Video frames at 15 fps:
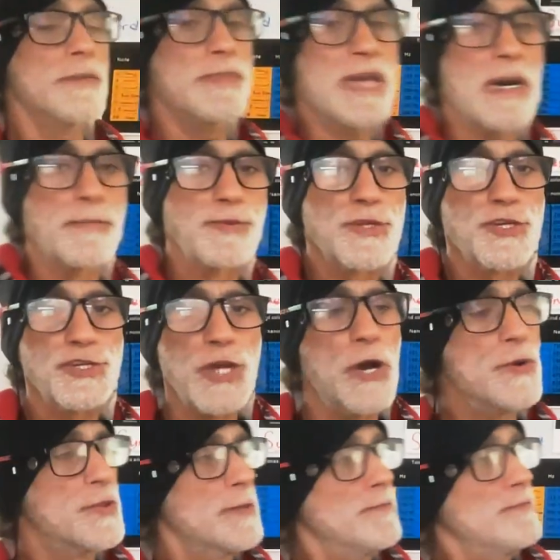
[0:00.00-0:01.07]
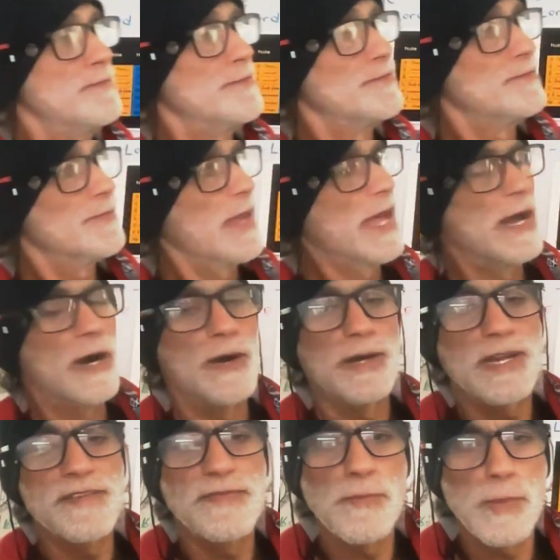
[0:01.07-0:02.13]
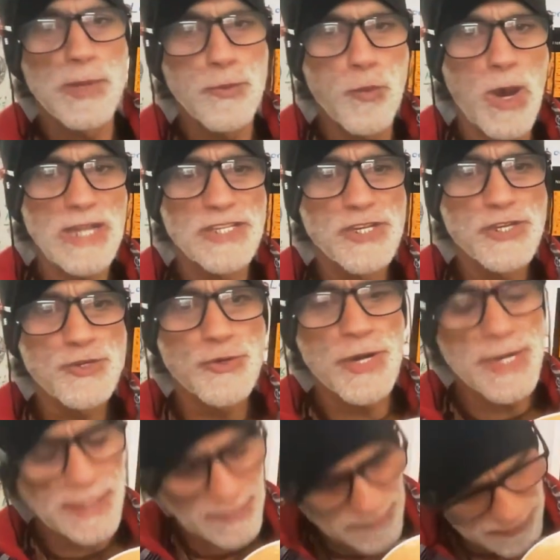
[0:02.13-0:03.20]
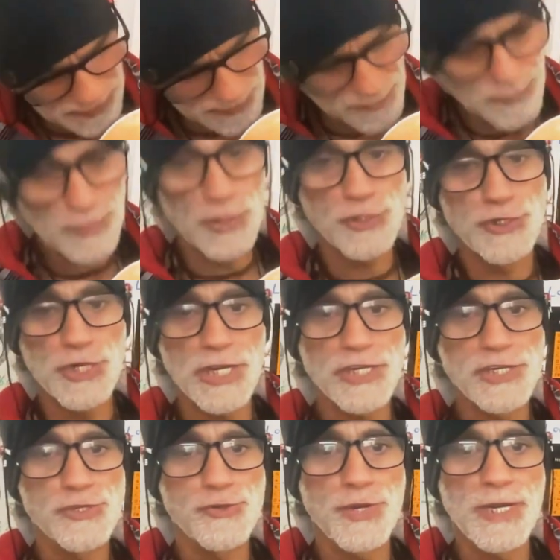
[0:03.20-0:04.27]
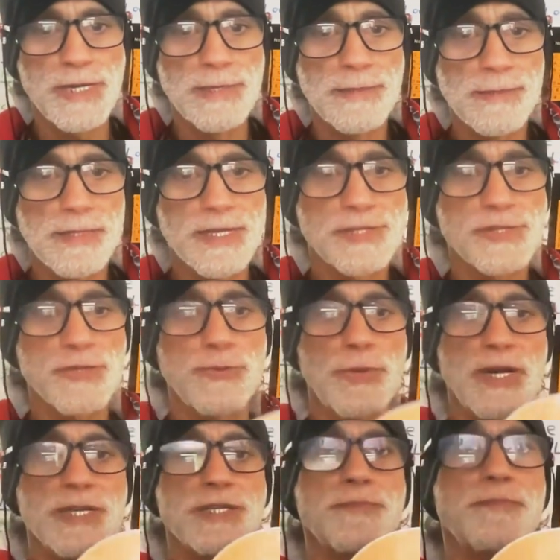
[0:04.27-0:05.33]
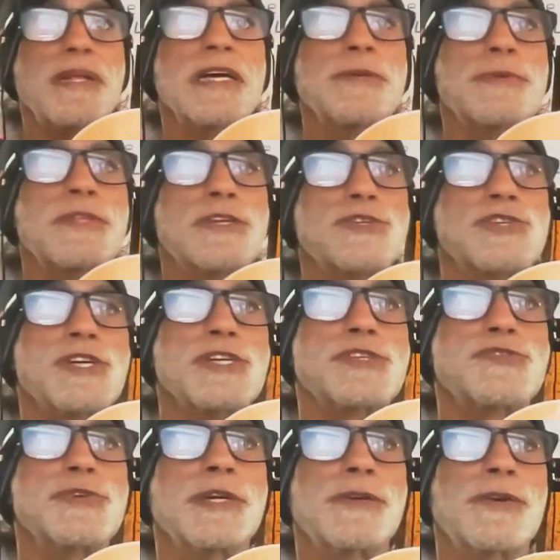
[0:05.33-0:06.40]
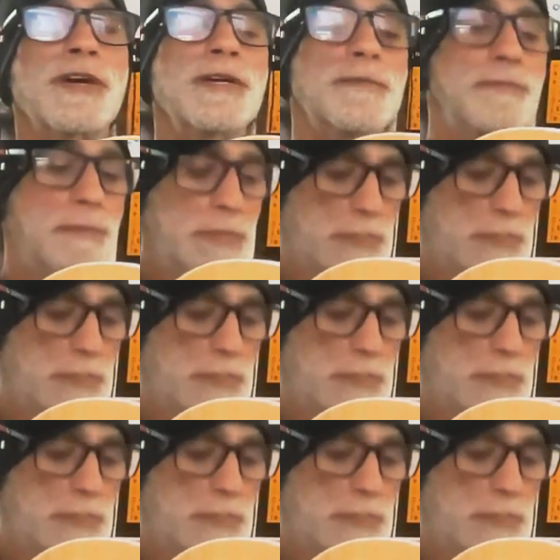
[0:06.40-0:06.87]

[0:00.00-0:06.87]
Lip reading: to be able to show them how even with one string, the G string, let's always play with the G string, right?